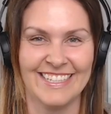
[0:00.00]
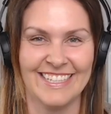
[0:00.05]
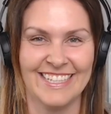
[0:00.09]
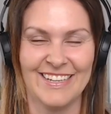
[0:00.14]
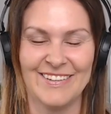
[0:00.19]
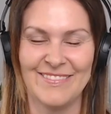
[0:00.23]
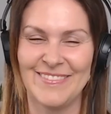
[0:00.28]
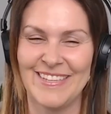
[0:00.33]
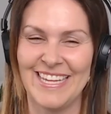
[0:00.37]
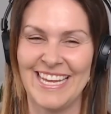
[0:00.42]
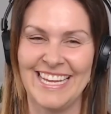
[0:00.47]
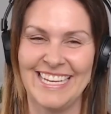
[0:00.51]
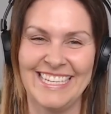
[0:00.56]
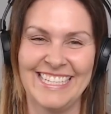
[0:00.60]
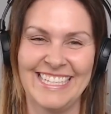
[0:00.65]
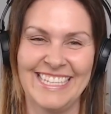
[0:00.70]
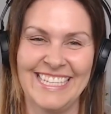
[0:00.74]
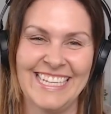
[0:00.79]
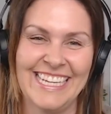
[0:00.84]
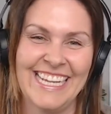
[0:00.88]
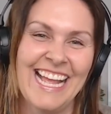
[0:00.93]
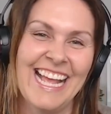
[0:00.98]
love that.
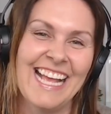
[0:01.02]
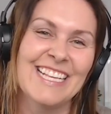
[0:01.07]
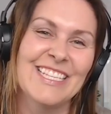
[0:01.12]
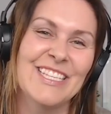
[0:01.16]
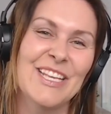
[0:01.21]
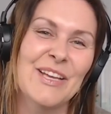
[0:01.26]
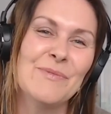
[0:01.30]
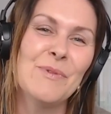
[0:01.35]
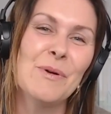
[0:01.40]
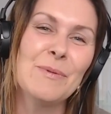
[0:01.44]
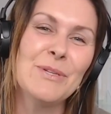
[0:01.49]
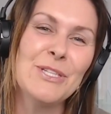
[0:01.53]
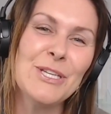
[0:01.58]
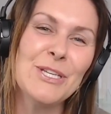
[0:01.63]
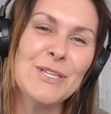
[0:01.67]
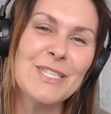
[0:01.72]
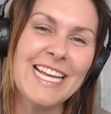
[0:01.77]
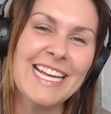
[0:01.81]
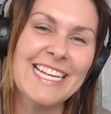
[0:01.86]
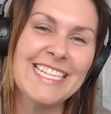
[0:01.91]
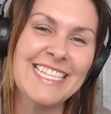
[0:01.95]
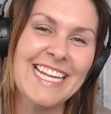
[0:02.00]
So what would you
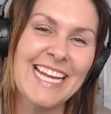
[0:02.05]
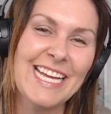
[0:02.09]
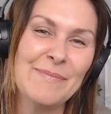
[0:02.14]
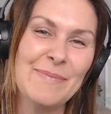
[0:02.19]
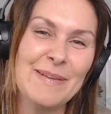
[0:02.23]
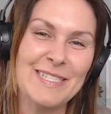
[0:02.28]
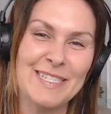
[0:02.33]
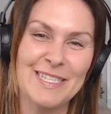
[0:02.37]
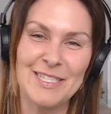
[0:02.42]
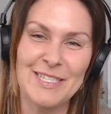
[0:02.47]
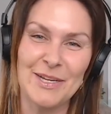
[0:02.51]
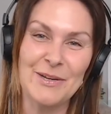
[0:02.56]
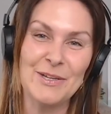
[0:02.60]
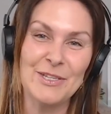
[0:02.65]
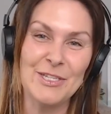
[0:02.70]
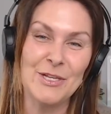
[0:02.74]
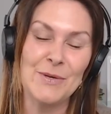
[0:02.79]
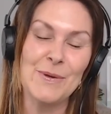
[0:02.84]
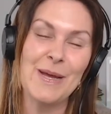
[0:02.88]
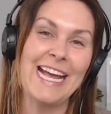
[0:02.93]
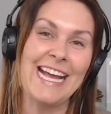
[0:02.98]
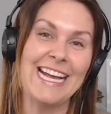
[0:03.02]
say to any business owners
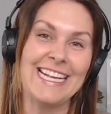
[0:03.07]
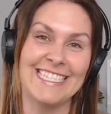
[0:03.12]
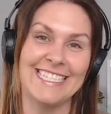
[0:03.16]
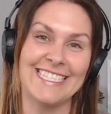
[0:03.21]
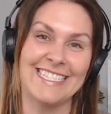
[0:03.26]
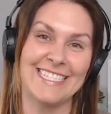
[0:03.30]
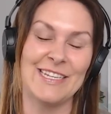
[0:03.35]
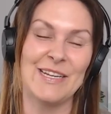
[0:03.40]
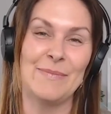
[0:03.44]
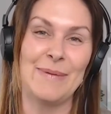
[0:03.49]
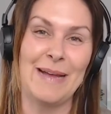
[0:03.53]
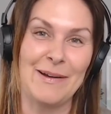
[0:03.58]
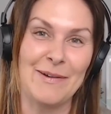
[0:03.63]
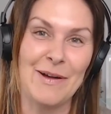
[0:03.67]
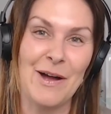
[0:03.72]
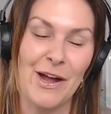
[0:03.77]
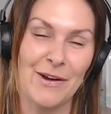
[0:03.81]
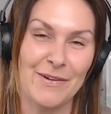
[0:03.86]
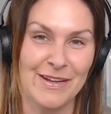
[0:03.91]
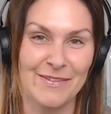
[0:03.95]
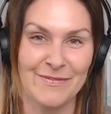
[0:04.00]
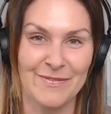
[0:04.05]
who are hesitant about
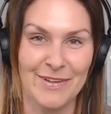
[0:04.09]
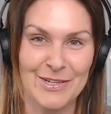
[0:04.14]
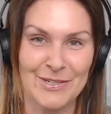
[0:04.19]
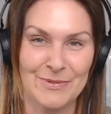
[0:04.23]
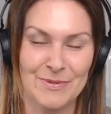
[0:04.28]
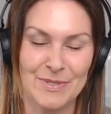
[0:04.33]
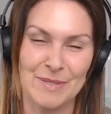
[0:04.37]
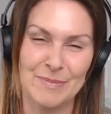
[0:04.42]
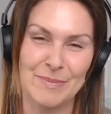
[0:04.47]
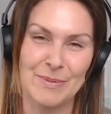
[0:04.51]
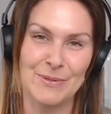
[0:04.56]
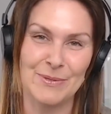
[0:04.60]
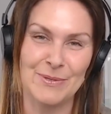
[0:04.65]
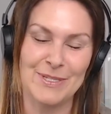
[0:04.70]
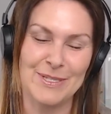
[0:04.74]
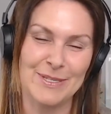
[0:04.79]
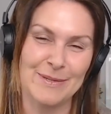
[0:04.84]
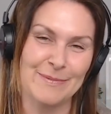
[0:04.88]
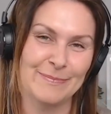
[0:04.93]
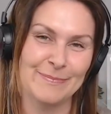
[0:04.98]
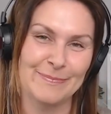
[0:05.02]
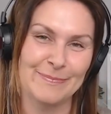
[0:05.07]
hiring virtual support?